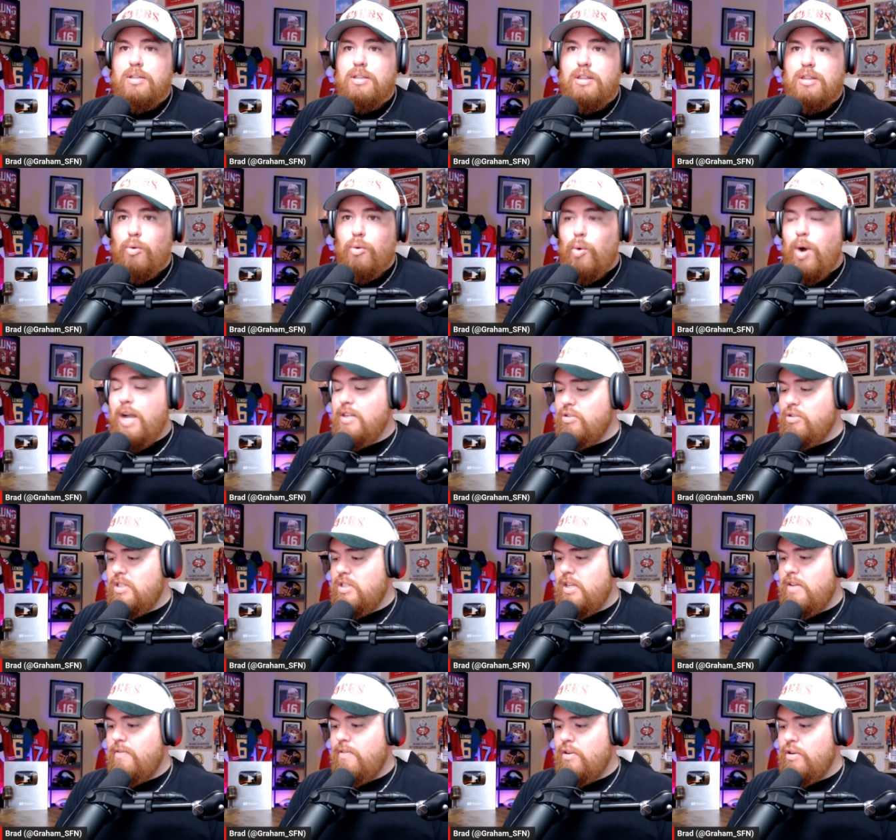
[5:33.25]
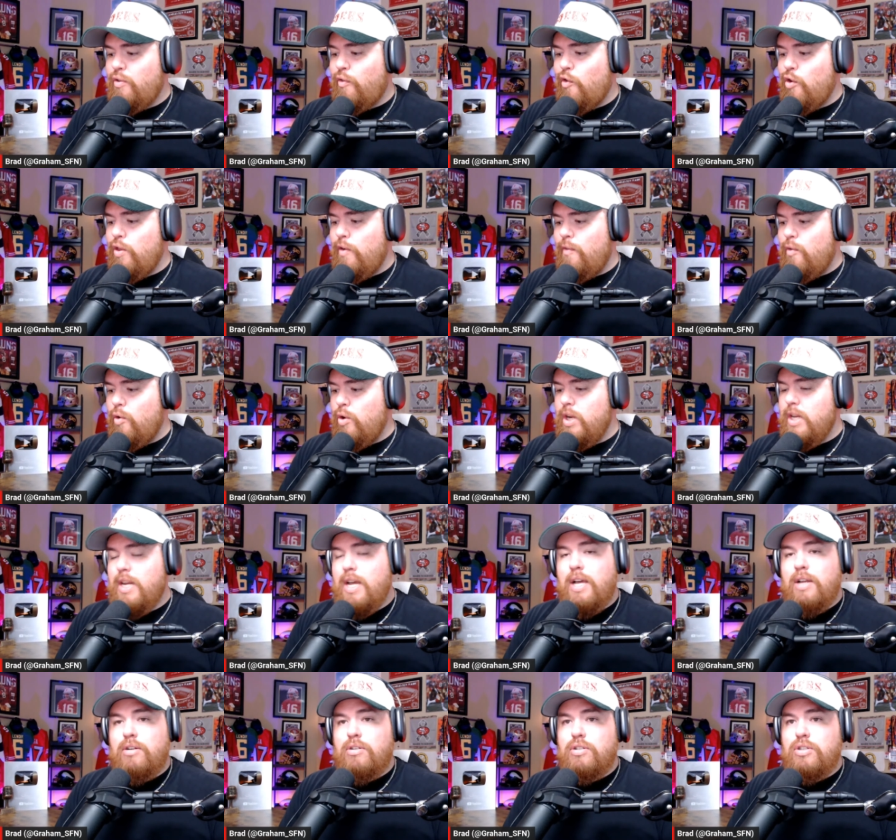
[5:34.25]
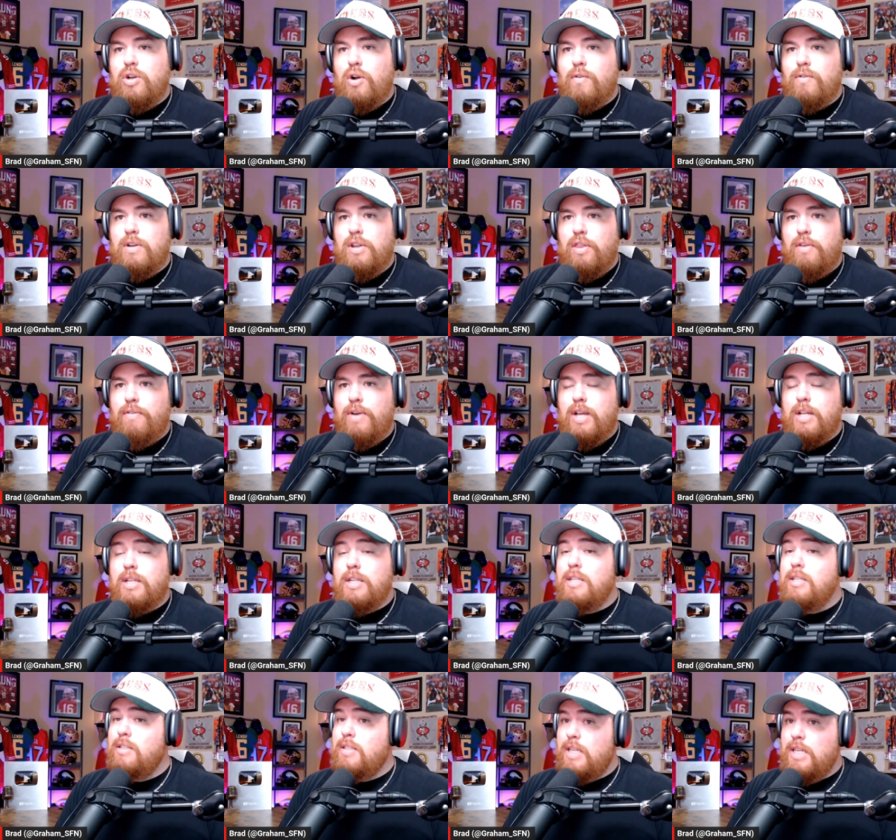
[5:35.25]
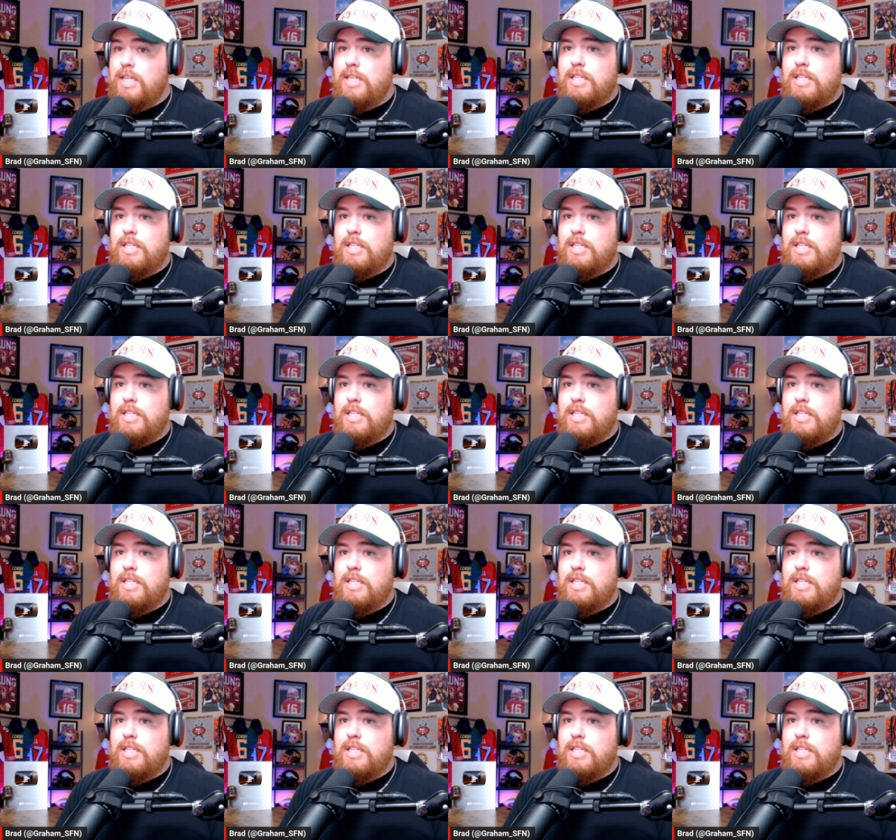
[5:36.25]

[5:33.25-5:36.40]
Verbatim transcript: the wide receivers for the 49ers over to the Vikings in